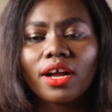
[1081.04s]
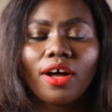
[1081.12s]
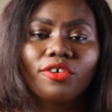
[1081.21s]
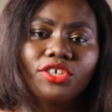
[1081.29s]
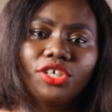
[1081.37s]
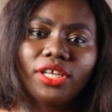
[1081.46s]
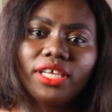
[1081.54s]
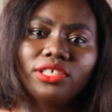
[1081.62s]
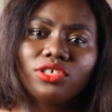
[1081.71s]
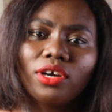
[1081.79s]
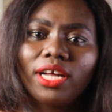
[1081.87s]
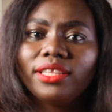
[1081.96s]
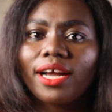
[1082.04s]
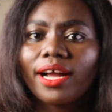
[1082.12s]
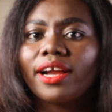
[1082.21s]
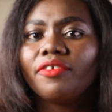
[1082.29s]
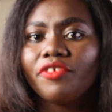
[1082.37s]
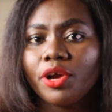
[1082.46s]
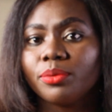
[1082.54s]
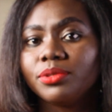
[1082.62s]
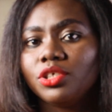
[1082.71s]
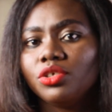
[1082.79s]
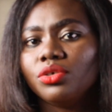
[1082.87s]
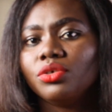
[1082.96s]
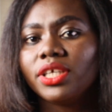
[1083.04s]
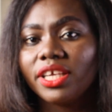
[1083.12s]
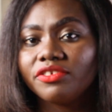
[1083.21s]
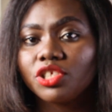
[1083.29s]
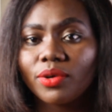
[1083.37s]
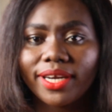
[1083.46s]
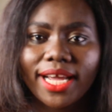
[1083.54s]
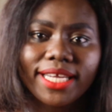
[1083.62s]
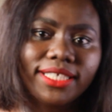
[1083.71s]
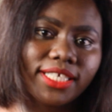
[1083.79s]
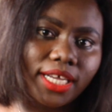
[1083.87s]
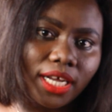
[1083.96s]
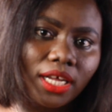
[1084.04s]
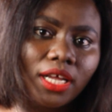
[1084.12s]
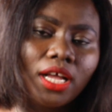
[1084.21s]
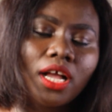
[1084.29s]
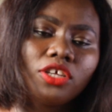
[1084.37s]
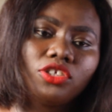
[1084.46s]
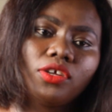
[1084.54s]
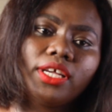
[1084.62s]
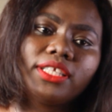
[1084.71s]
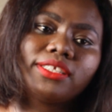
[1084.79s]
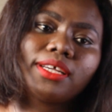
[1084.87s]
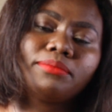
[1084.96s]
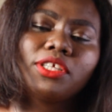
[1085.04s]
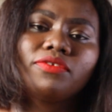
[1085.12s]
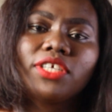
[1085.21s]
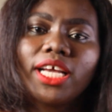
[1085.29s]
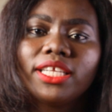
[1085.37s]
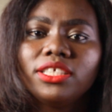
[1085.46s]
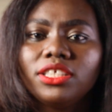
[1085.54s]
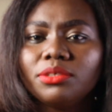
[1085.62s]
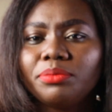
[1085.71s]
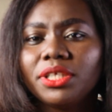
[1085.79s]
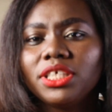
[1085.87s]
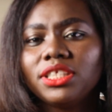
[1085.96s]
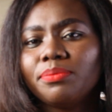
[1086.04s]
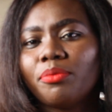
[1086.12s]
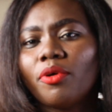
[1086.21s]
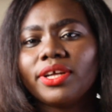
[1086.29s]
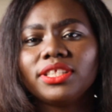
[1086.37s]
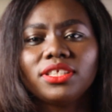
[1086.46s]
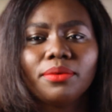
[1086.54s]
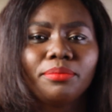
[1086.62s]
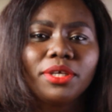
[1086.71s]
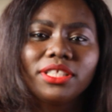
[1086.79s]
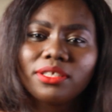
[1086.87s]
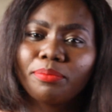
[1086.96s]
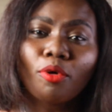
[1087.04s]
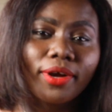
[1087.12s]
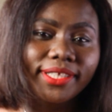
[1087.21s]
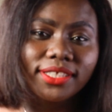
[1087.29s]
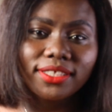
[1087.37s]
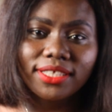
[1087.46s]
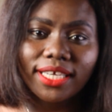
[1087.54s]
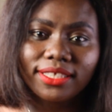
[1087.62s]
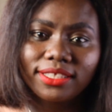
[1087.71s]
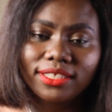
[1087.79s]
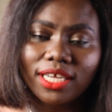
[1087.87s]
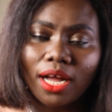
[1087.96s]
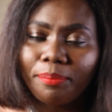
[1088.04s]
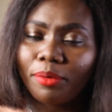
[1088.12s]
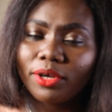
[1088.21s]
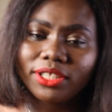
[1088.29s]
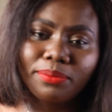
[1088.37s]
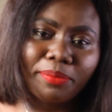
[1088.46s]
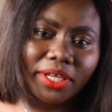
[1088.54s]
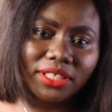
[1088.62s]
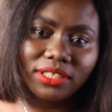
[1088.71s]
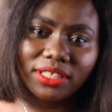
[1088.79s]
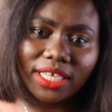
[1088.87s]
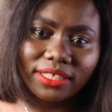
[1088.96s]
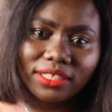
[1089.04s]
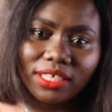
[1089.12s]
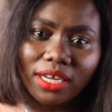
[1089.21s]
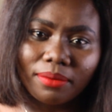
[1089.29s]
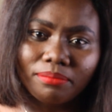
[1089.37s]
calculator, and that kind of helps you, gives you an idea. So in terms of the eligibility points, it's a point test, point-based test